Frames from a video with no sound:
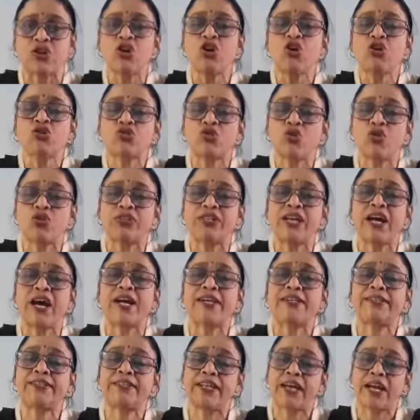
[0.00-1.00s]
so
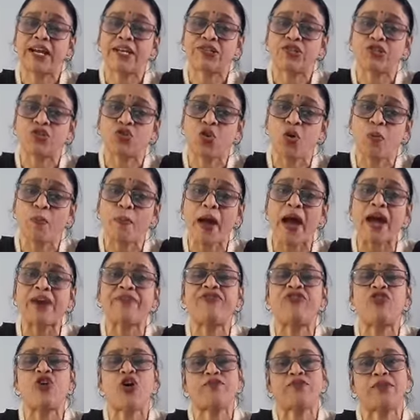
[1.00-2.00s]
that there is no
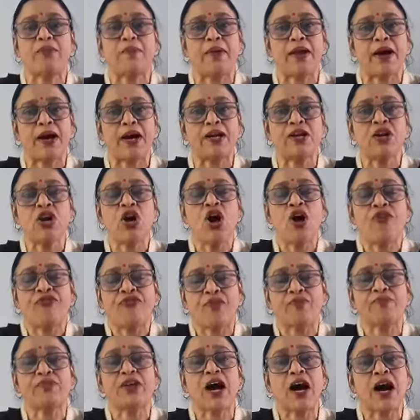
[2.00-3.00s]
backflow of the blood
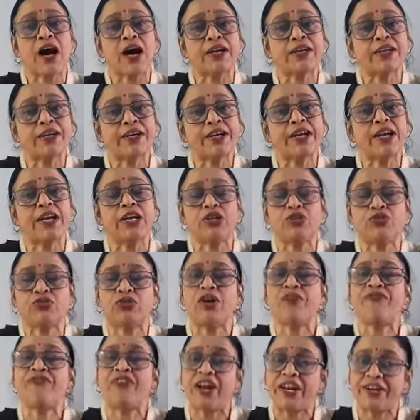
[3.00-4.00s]
from the artery into
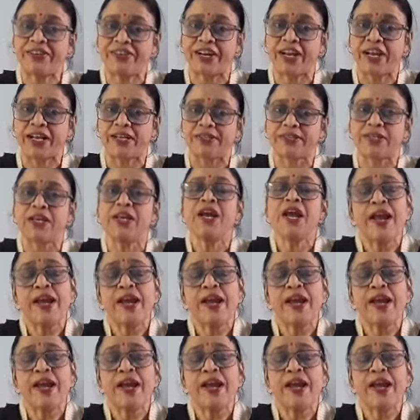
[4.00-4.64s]
the ventricles.